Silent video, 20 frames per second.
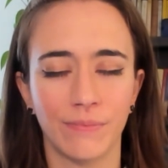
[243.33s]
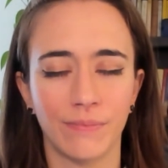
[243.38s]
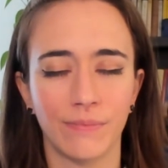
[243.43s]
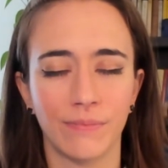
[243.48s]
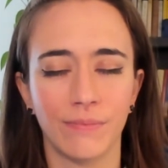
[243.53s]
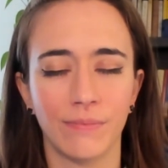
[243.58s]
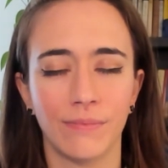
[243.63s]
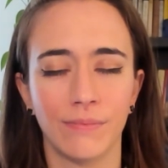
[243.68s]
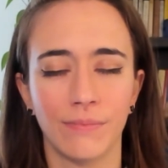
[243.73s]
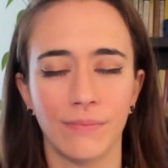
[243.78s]

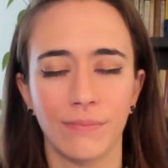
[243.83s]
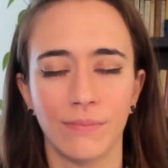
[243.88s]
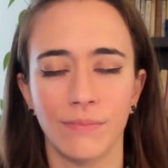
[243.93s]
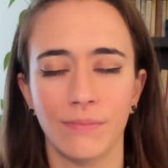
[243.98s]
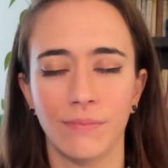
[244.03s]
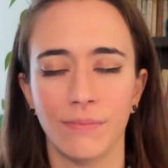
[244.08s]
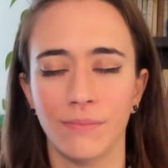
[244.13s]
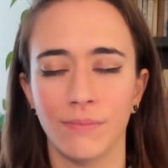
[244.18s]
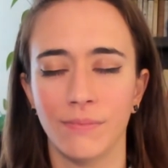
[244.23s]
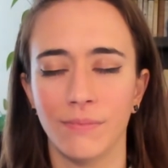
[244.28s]

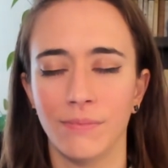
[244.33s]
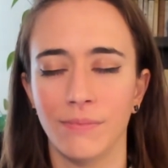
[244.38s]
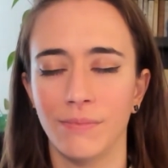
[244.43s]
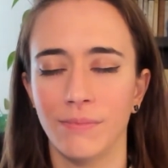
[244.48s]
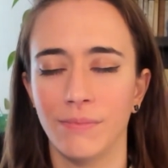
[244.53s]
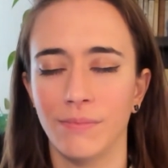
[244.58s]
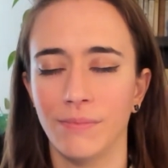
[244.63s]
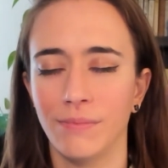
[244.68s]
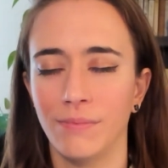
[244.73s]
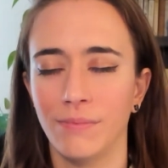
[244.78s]

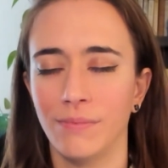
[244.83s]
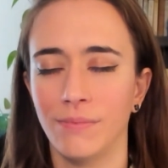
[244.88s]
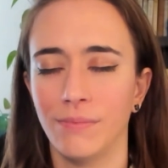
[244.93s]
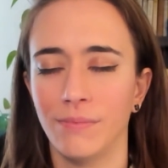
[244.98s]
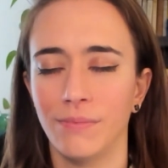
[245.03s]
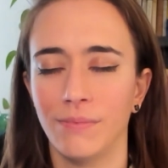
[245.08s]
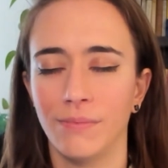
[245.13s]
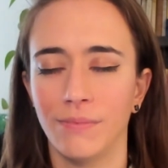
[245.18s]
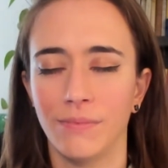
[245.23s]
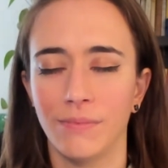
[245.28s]

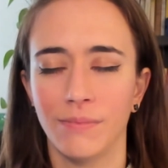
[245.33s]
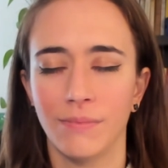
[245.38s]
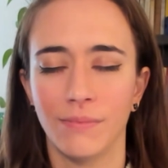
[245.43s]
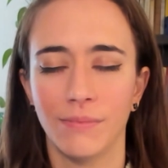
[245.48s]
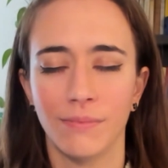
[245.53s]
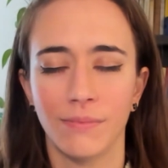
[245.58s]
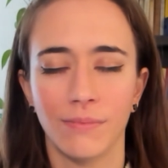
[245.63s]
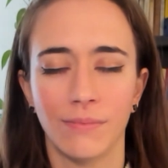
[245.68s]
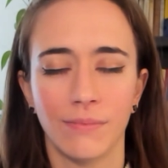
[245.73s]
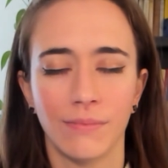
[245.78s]

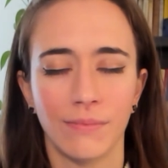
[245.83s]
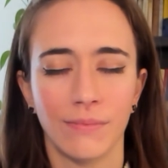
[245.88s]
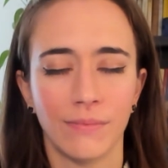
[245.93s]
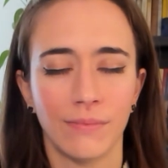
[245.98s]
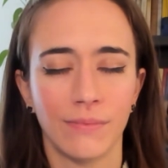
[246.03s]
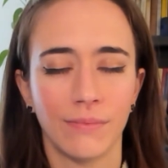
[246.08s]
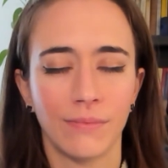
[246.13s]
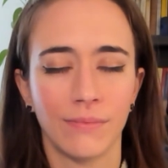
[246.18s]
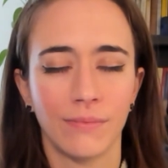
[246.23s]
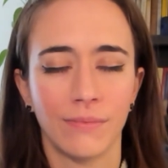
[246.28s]

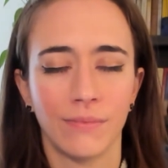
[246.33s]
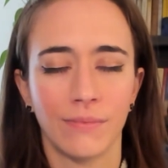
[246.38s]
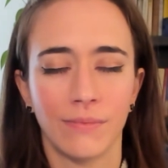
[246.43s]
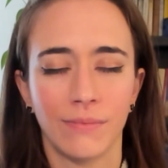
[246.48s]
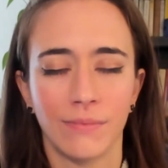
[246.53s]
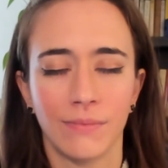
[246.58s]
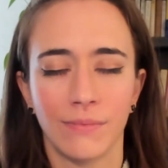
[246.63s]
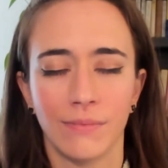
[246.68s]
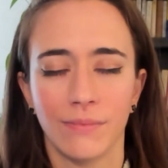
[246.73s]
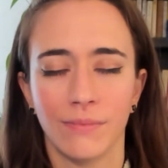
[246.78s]

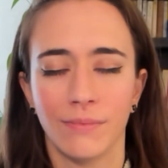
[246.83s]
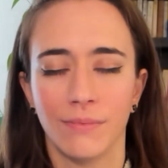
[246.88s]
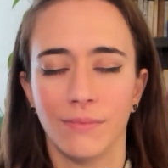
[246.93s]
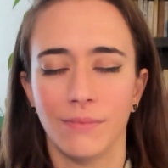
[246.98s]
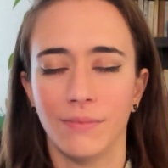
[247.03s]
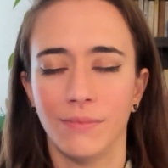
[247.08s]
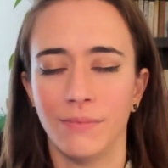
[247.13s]
[no speech]